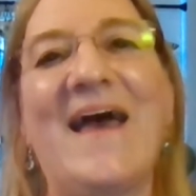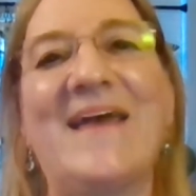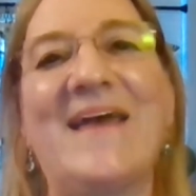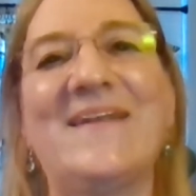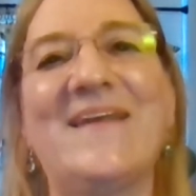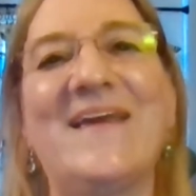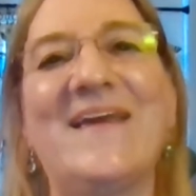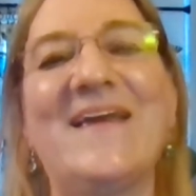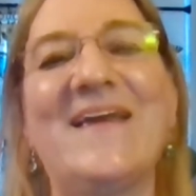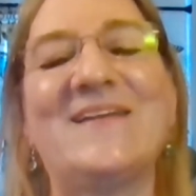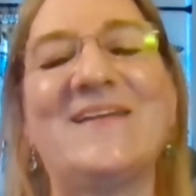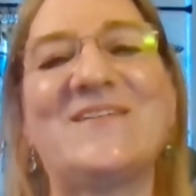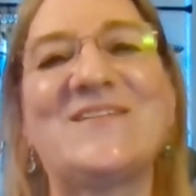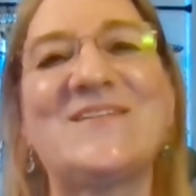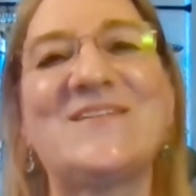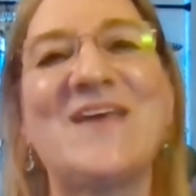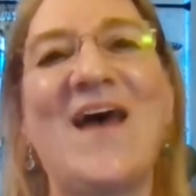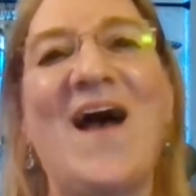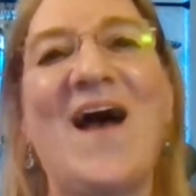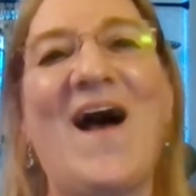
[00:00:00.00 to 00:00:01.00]
And
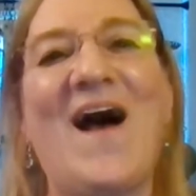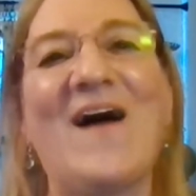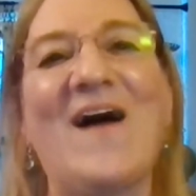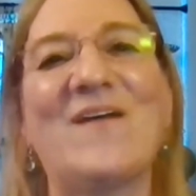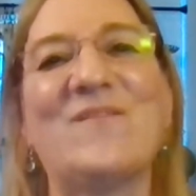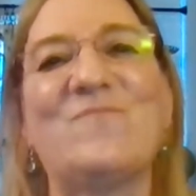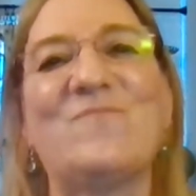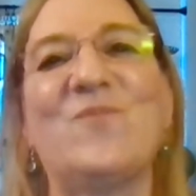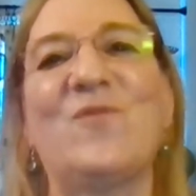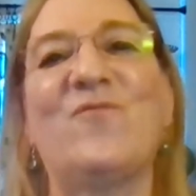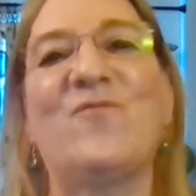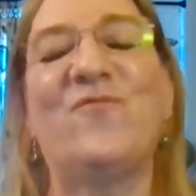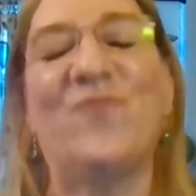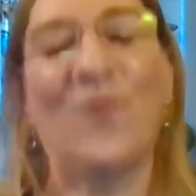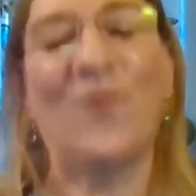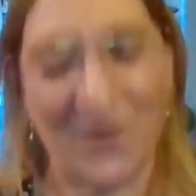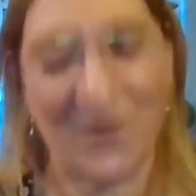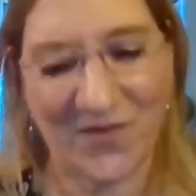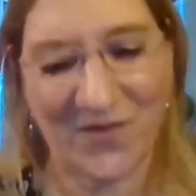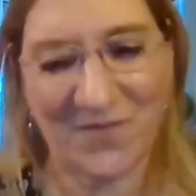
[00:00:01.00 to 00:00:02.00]
it's
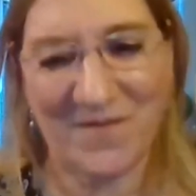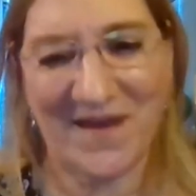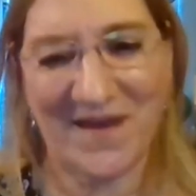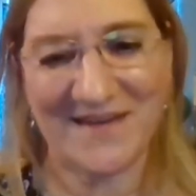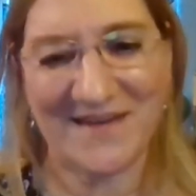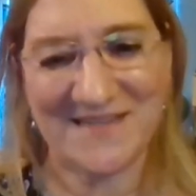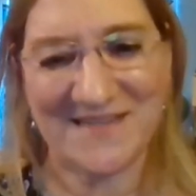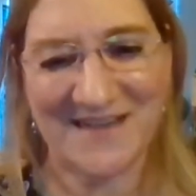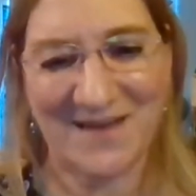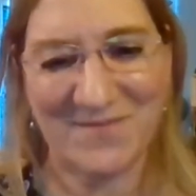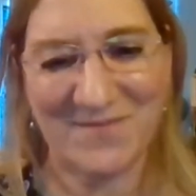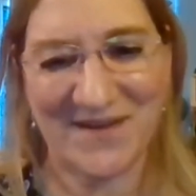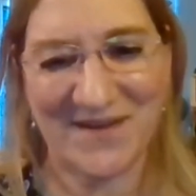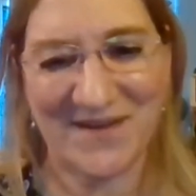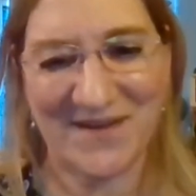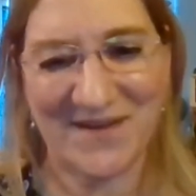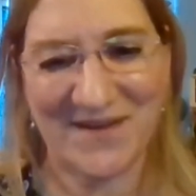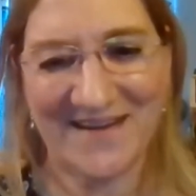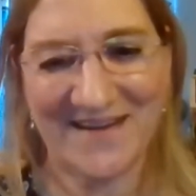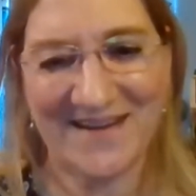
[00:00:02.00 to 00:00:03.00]
before the
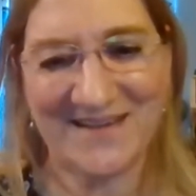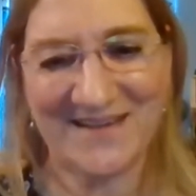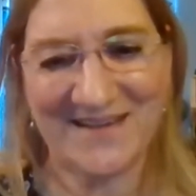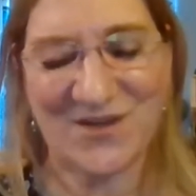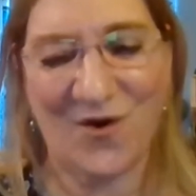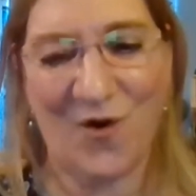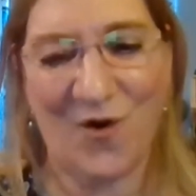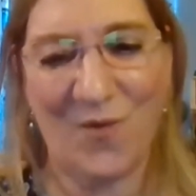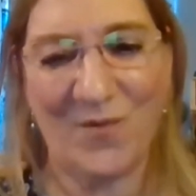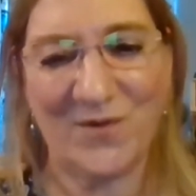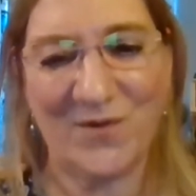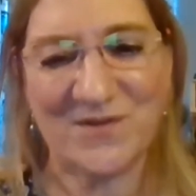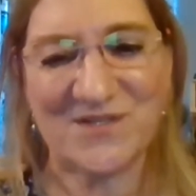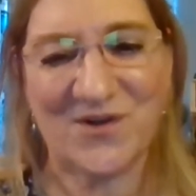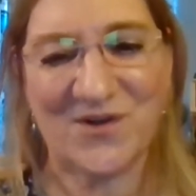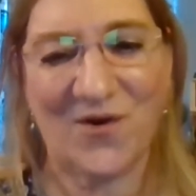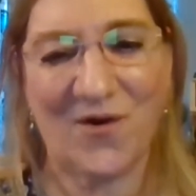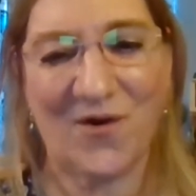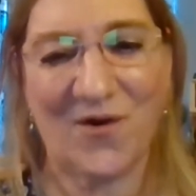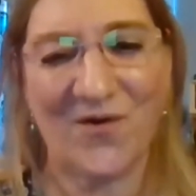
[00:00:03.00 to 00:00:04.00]
pandemic. It's
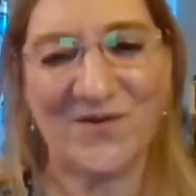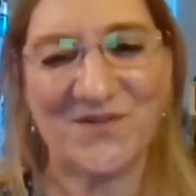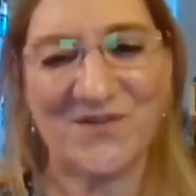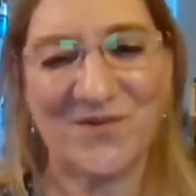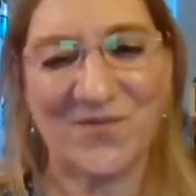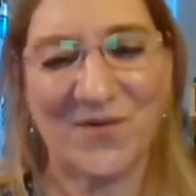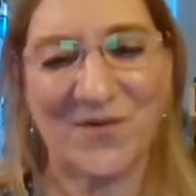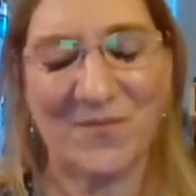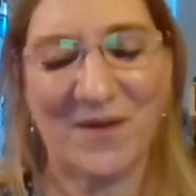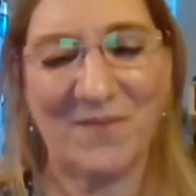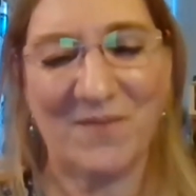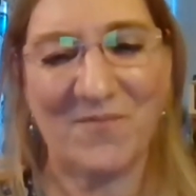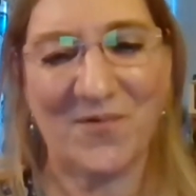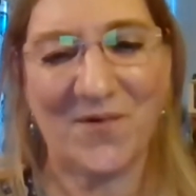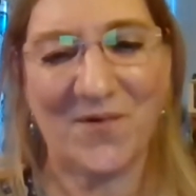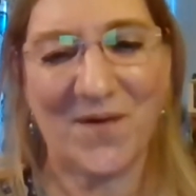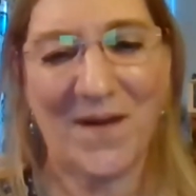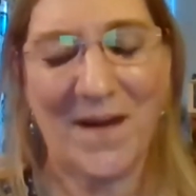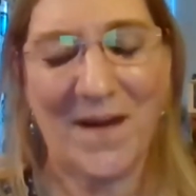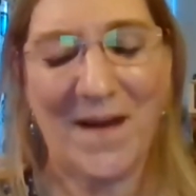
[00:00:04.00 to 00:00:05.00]
almost hard to
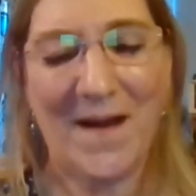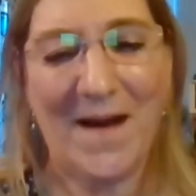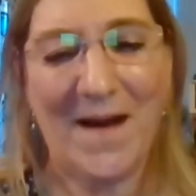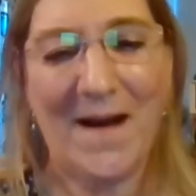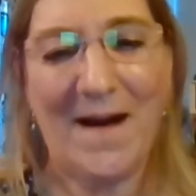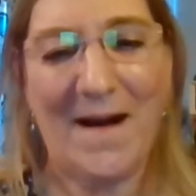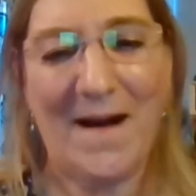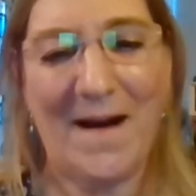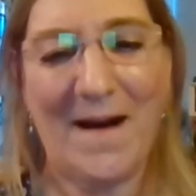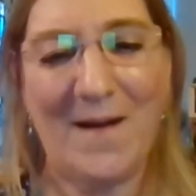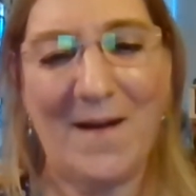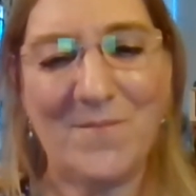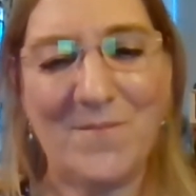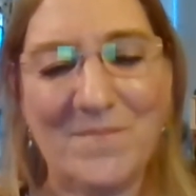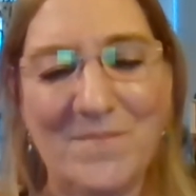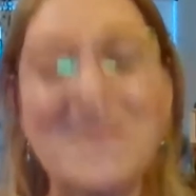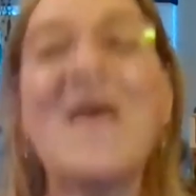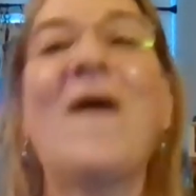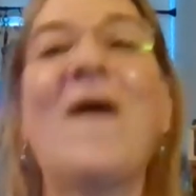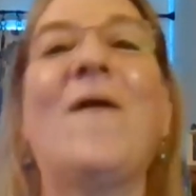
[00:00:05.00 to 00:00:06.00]
remember.
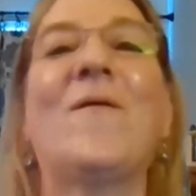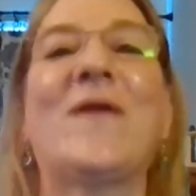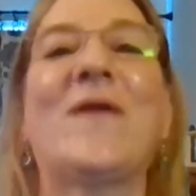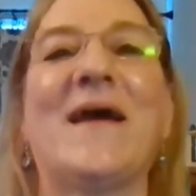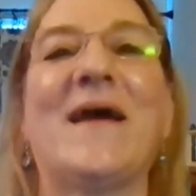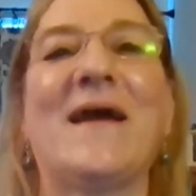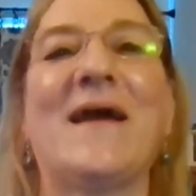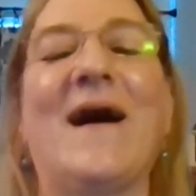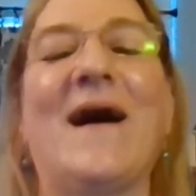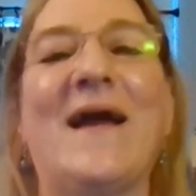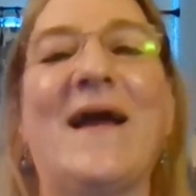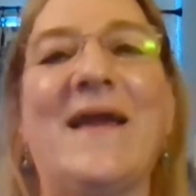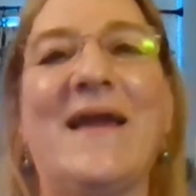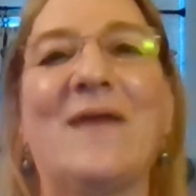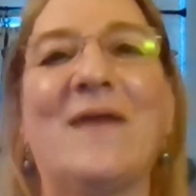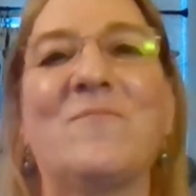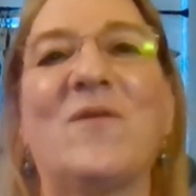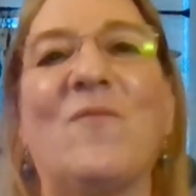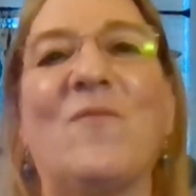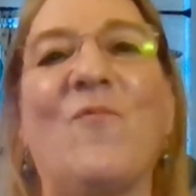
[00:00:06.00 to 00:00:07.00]
Okay, I
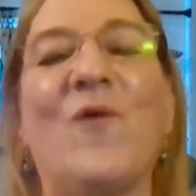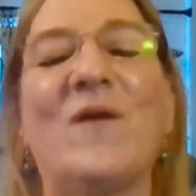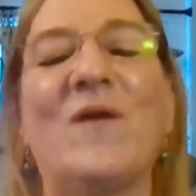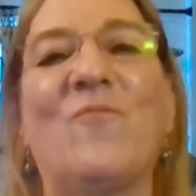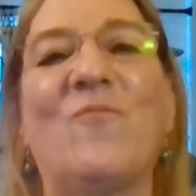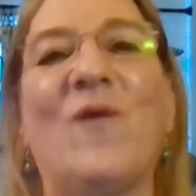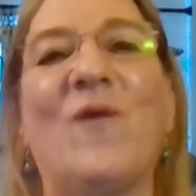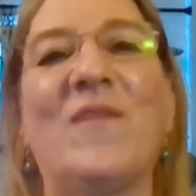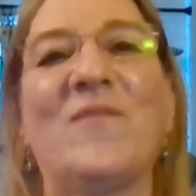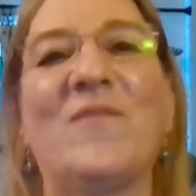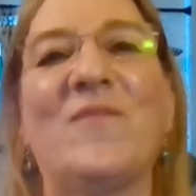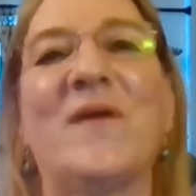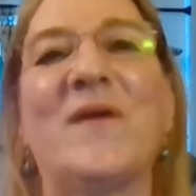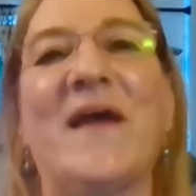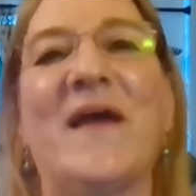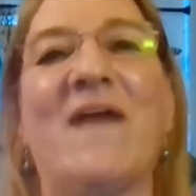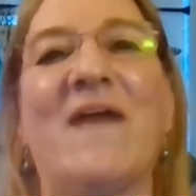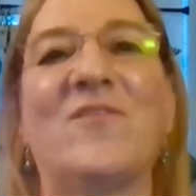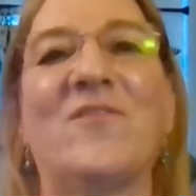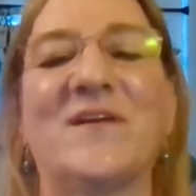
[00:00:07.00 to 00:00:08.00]
am one that we
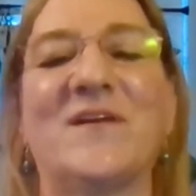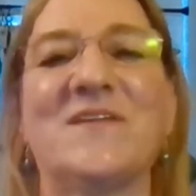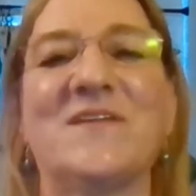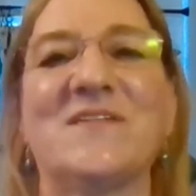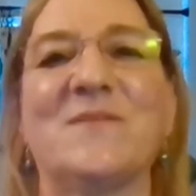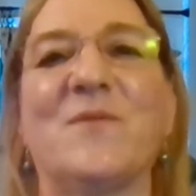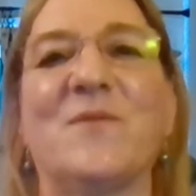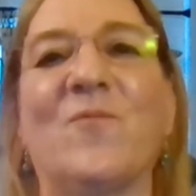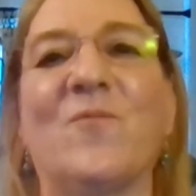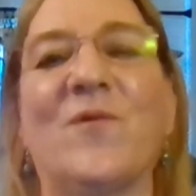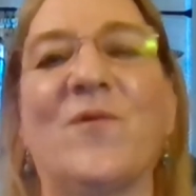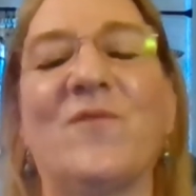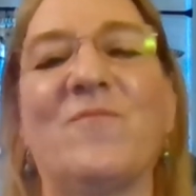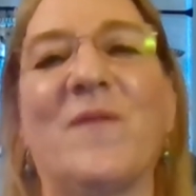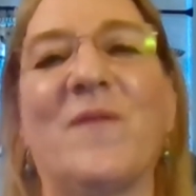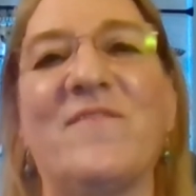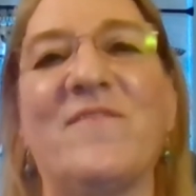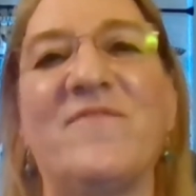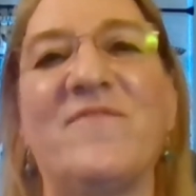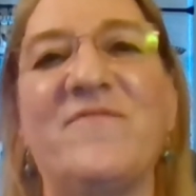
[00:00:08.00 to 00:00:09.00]
have on exhibit. One of
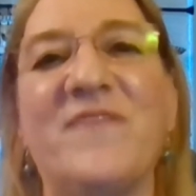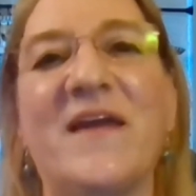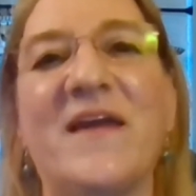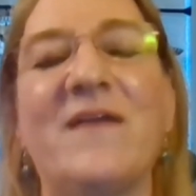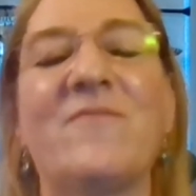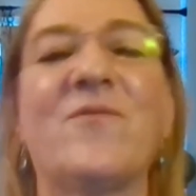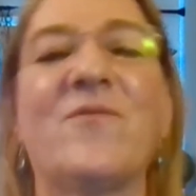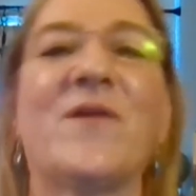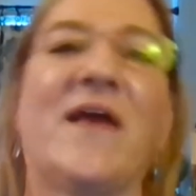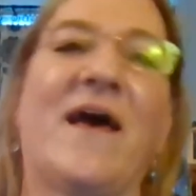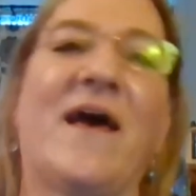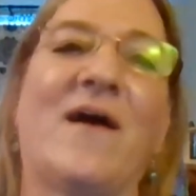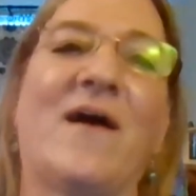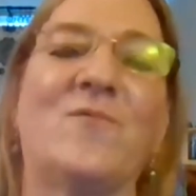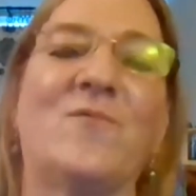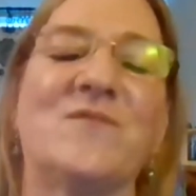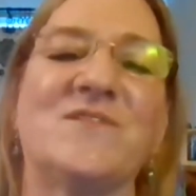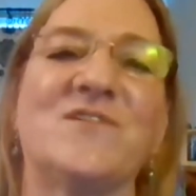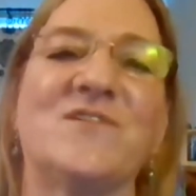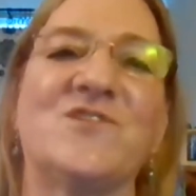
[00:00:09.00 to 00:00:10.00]
my favorite
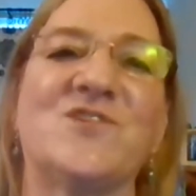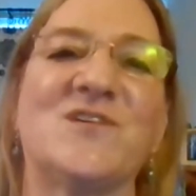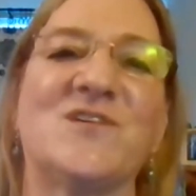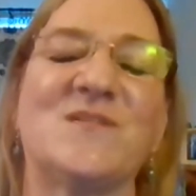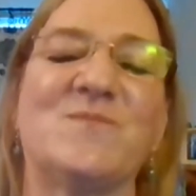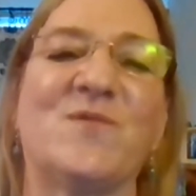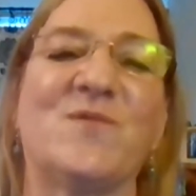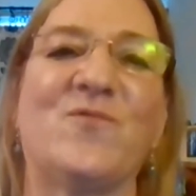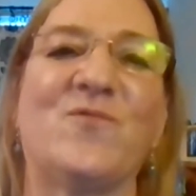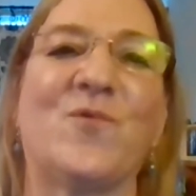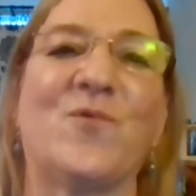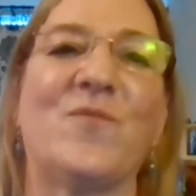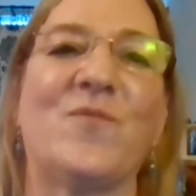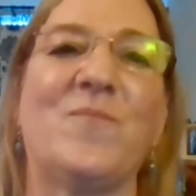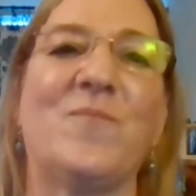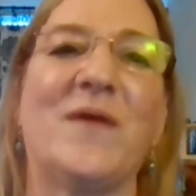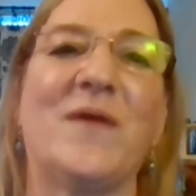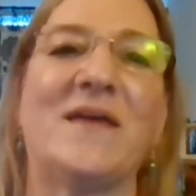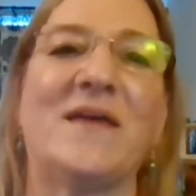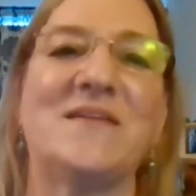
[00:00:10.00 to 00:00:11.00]
acquisitions before
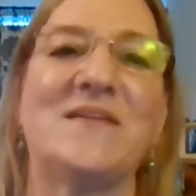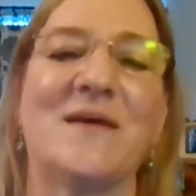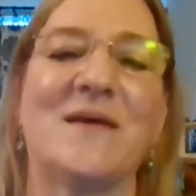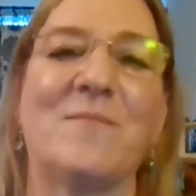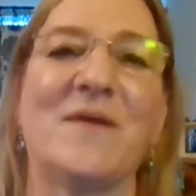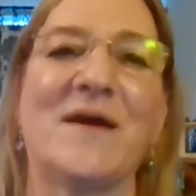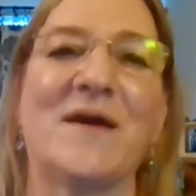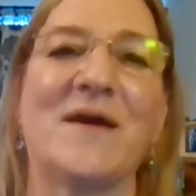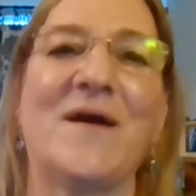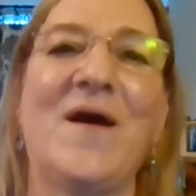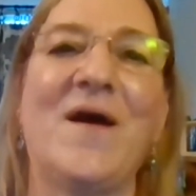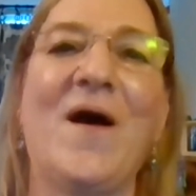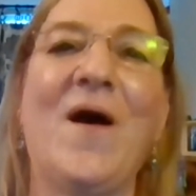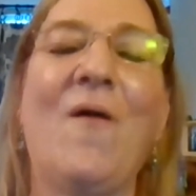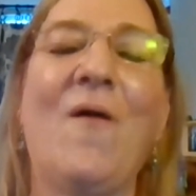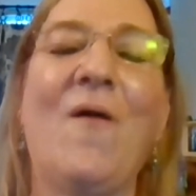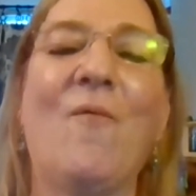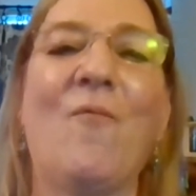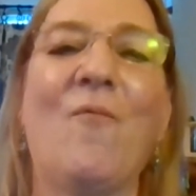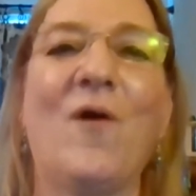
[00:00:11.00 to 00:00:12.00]
the pandemic
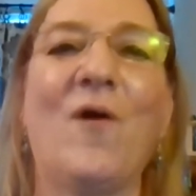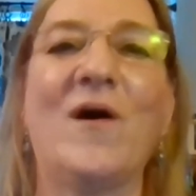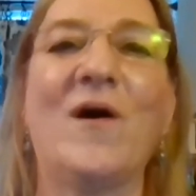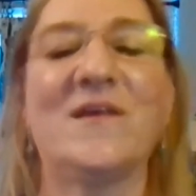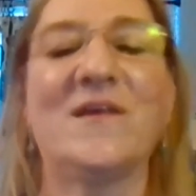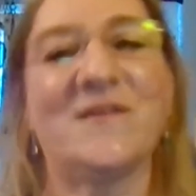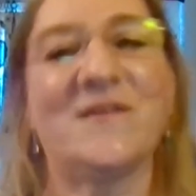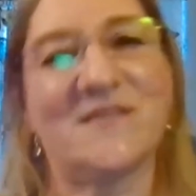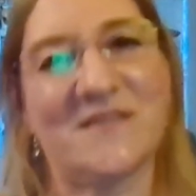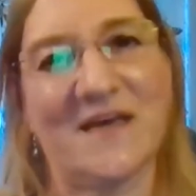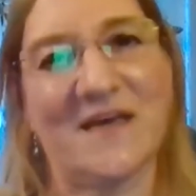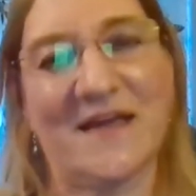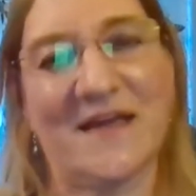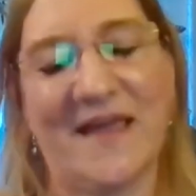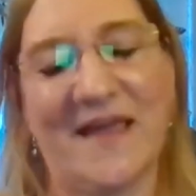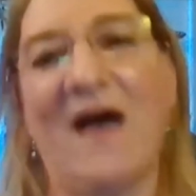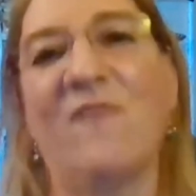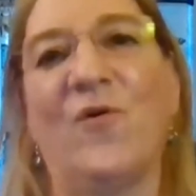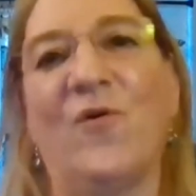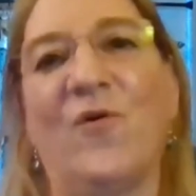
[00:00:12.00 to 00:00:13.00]
was a
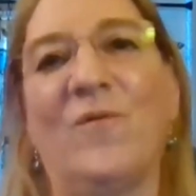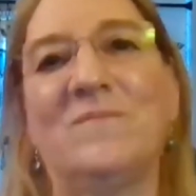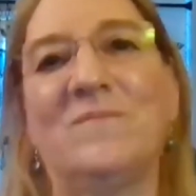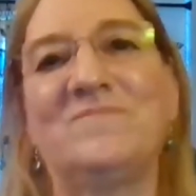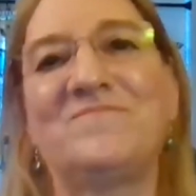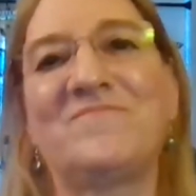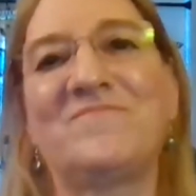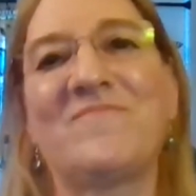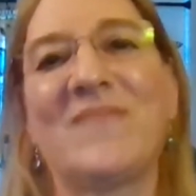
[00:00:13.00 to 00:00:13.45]
gavel.